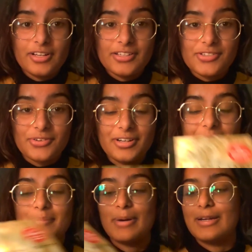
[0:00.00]
History
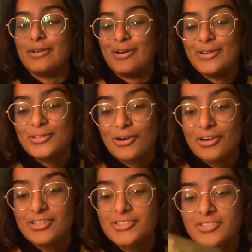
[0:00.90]
by Donna
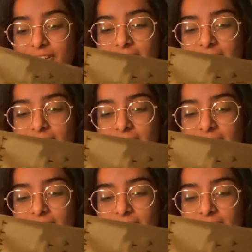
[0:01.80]
Tartt.